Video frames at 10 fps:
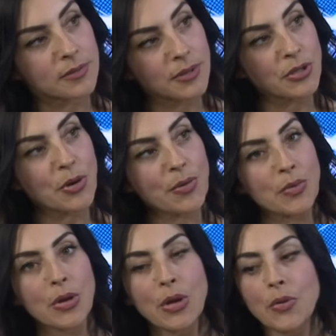you know,
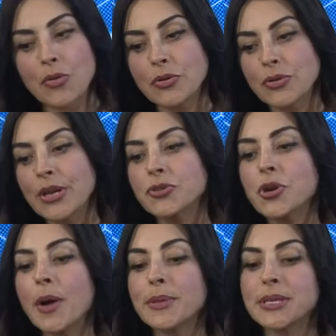and their
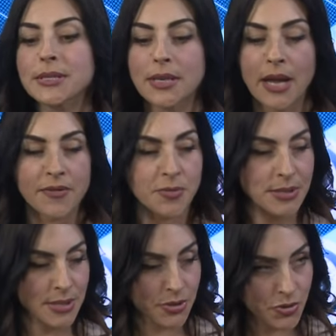trauma doesn't have to be
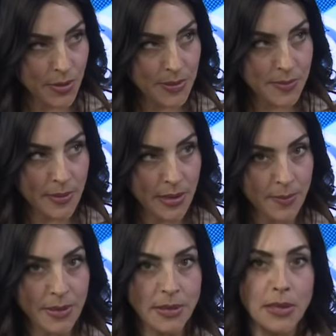as extreme as
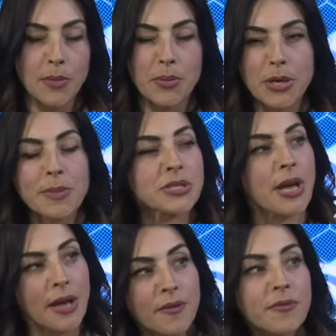mine, but pretty much
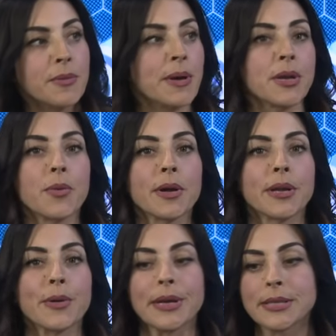everybody
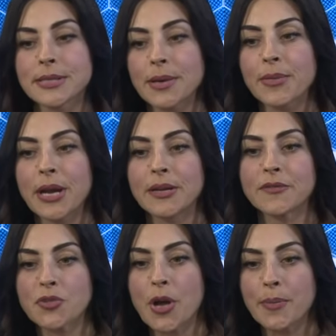walking around has some kind
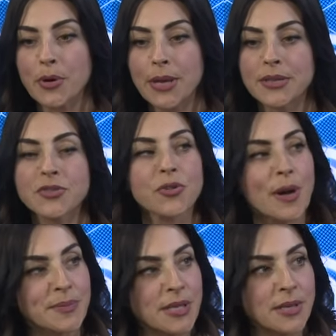of trauma or
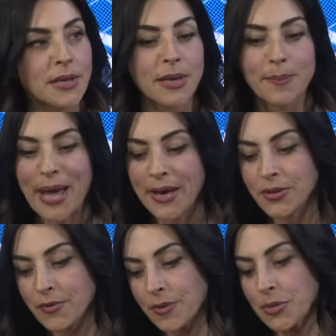interrupted
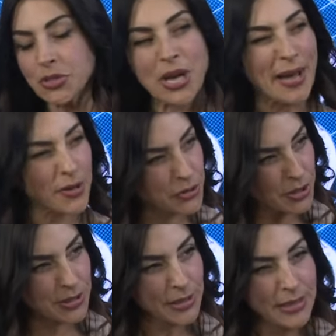pattern from their
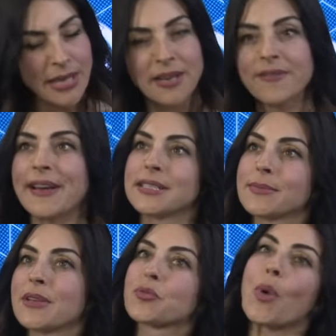childhood and finds
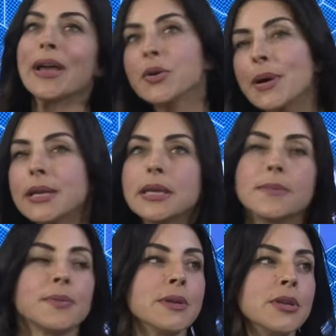themselves, why do I
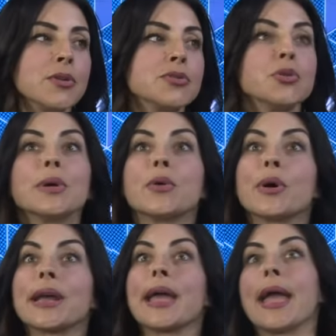keep, you know, doing
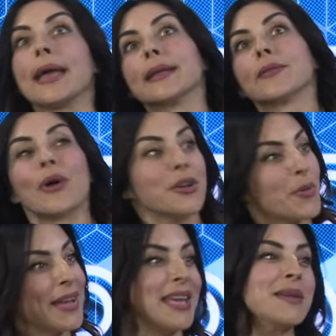what I hate? Why
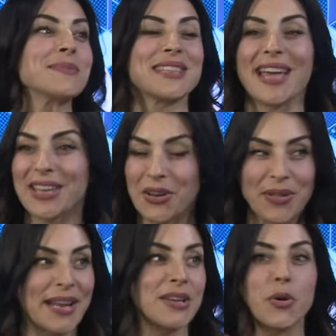keep saying, you know,
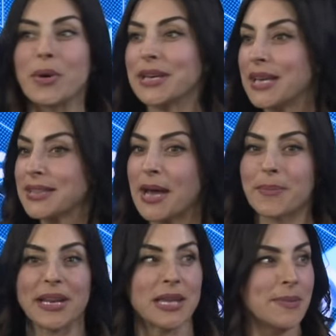like, I don't want to eat that,
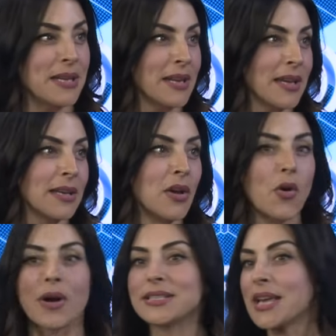but I keep eating it.
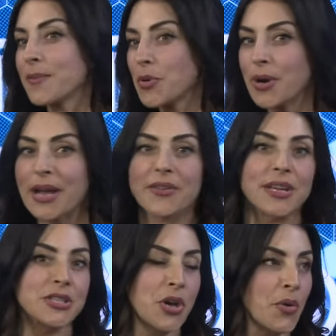Or I say I'm going to work out and
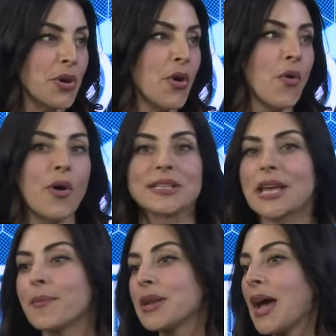I don't. Or I
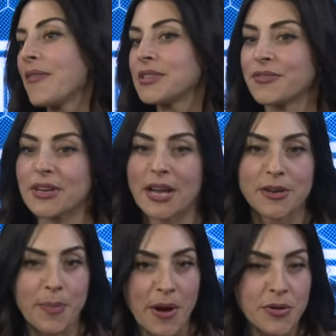say I'm going to have a different kind
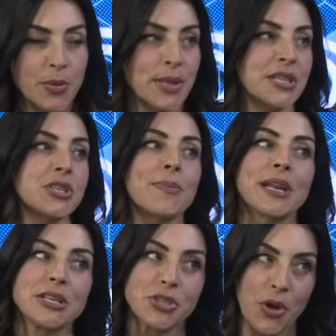of partner relationship and
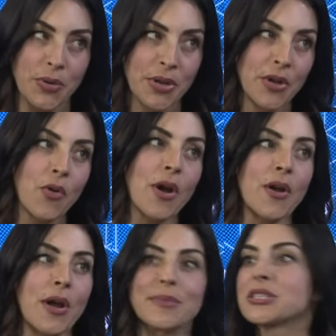I don't.
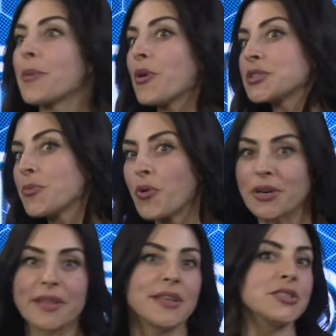Or I'm going to stop watching
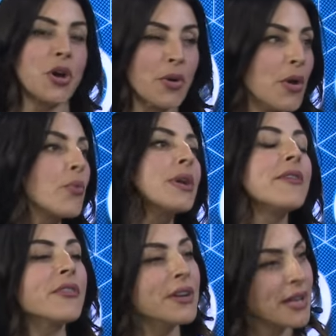porn and they don't.
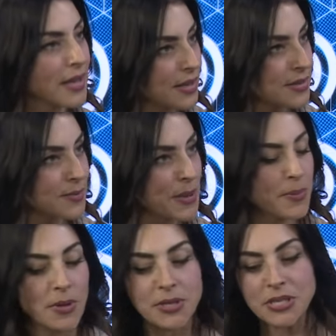Whatever it is,
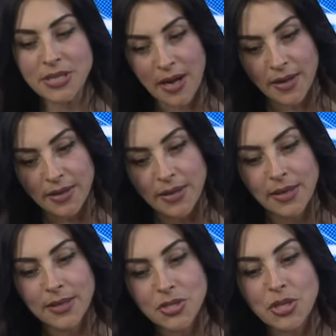people are stuck.
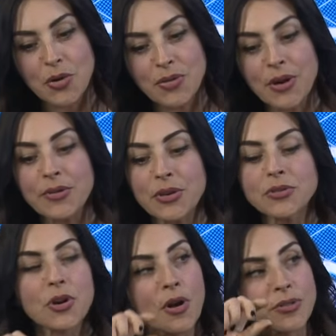So those are all